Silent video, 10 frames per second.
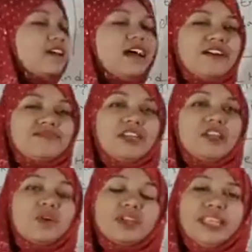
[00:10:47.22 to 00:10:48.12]
after
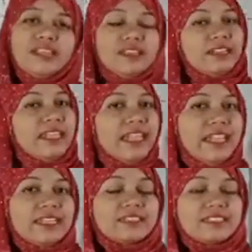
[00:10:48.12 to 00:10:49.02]
looking
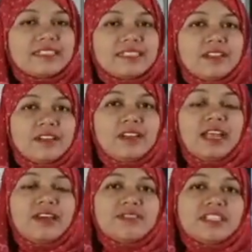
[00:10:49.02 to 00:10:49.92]
it, or
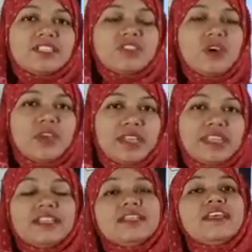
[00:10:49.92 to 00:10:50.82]
after saw
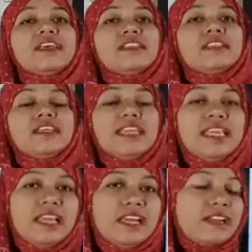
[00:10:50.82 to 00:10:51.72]
it, the
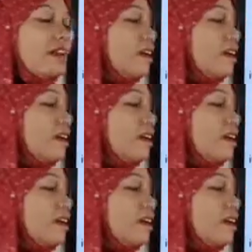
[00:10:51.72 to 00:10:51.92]
hare